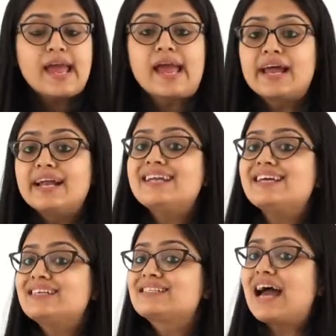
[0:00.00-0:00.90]
Head
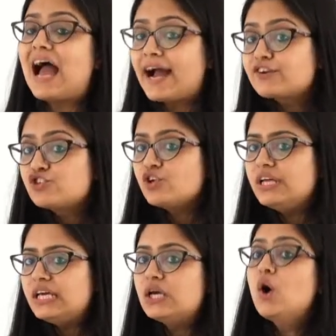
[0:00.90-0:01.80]
is
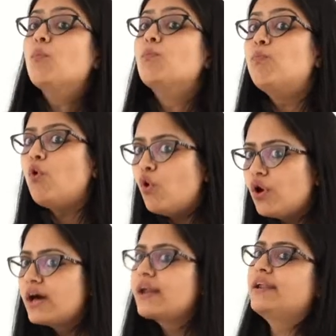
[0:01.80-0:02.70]
actually
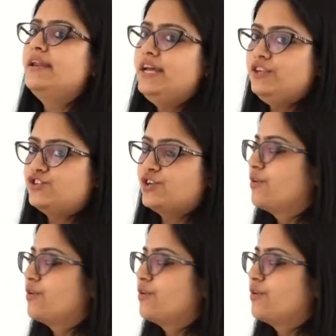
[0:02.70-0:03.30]
polar in nature,